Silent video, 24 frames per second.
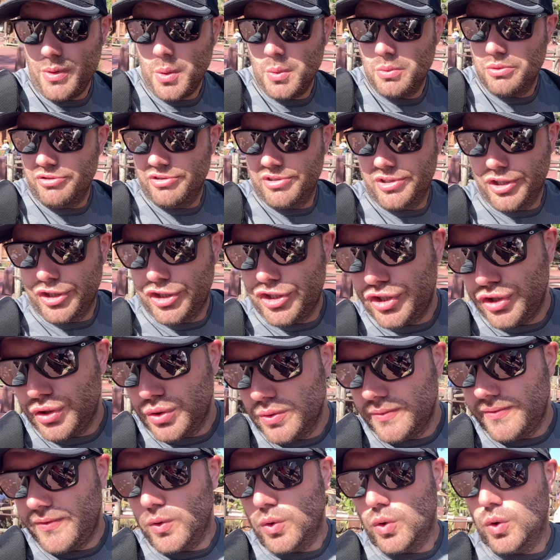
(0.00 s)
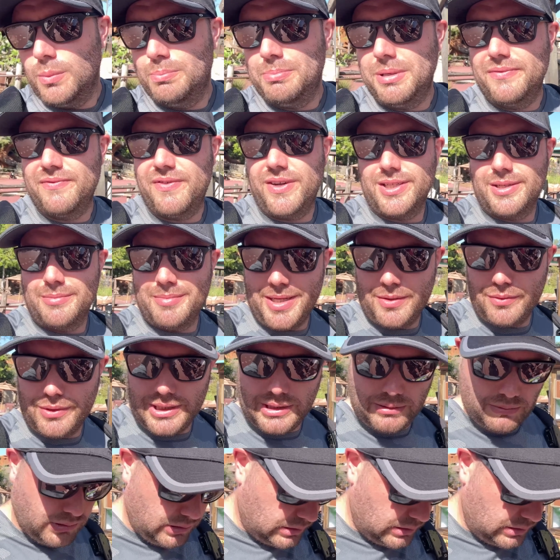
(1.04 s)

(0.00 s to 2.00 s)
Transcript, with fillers: We're in the queue for Big Thunder Mountain. 9:35